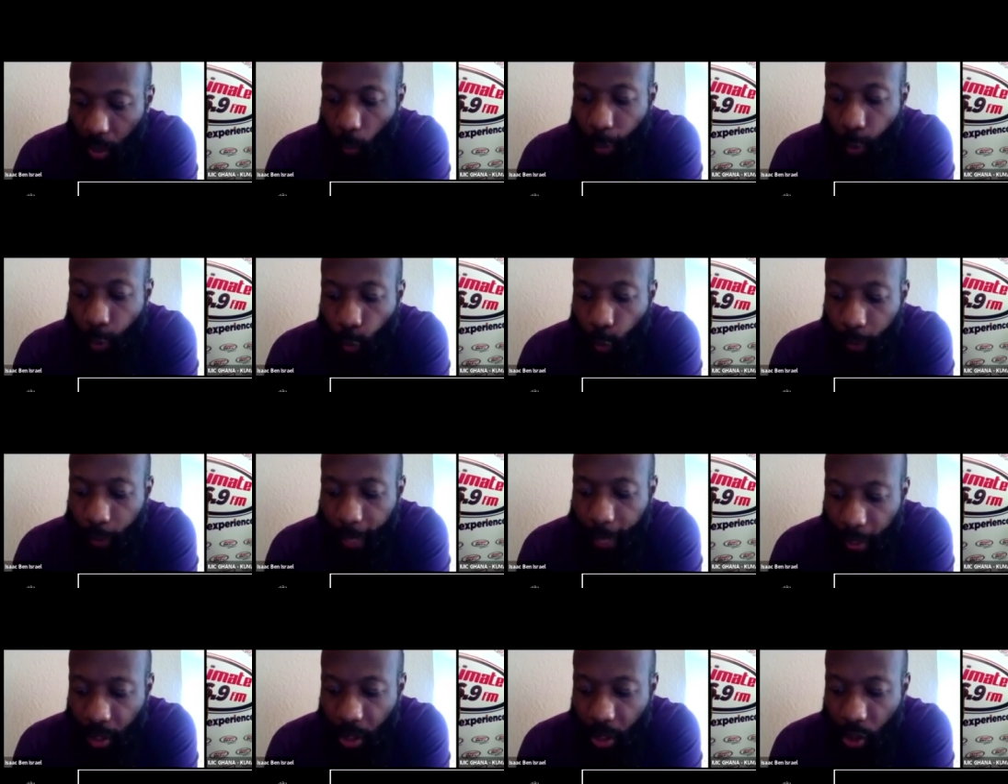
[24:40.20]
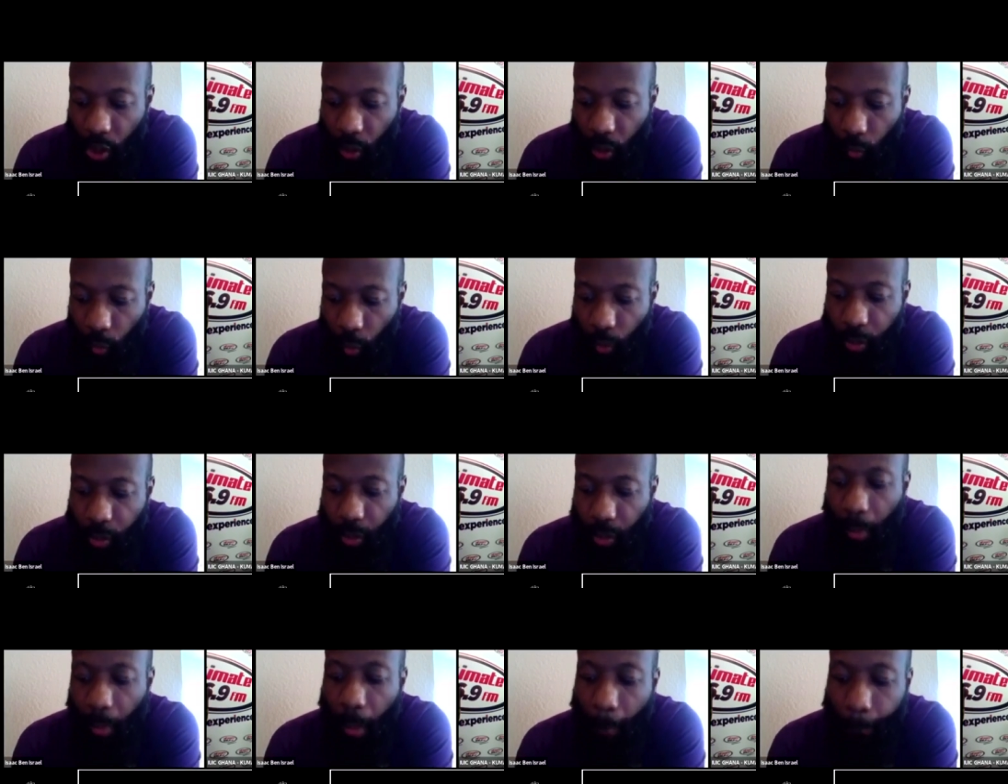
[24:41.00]
When you get to
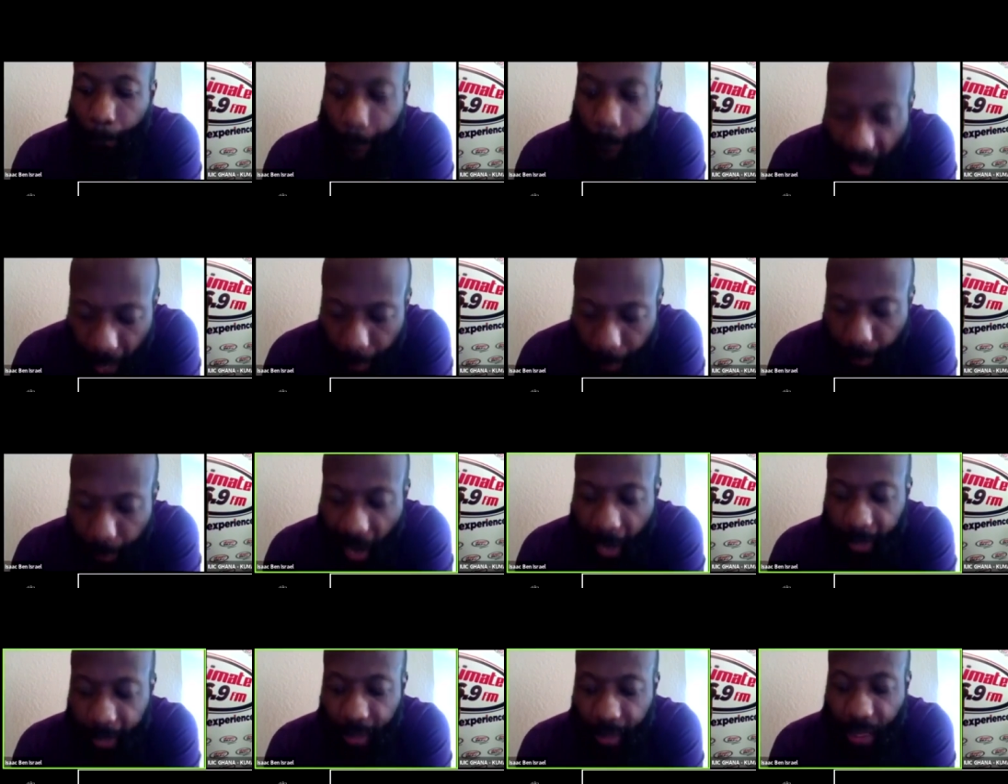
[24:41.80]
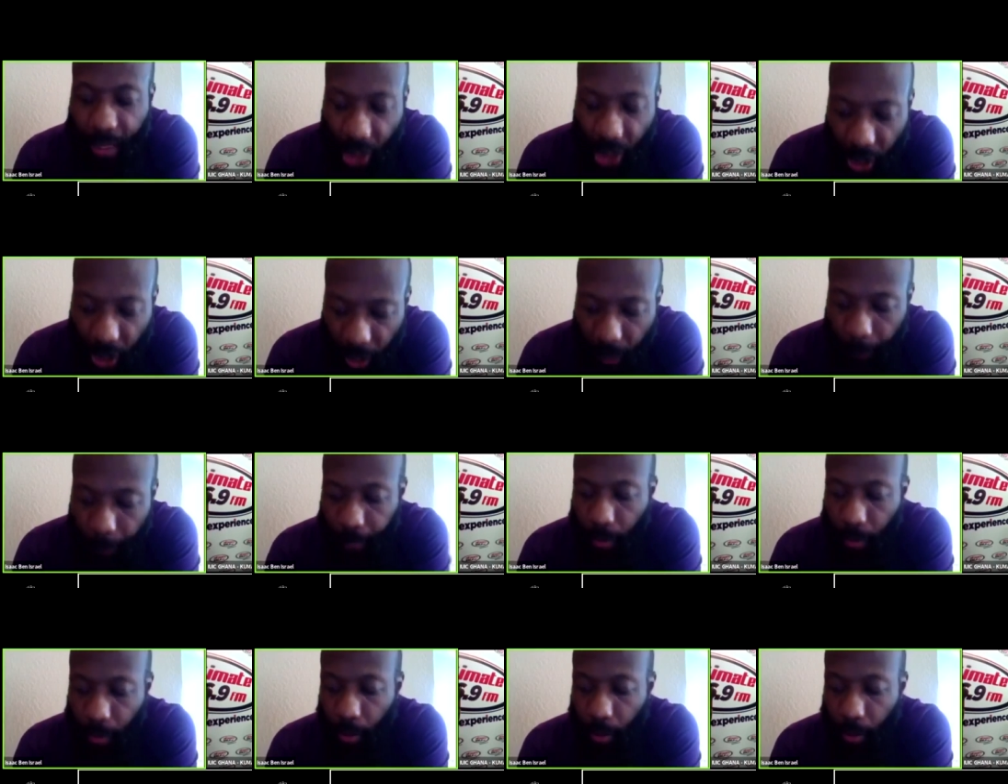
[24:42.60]
Jerusalem, buy back the sheep.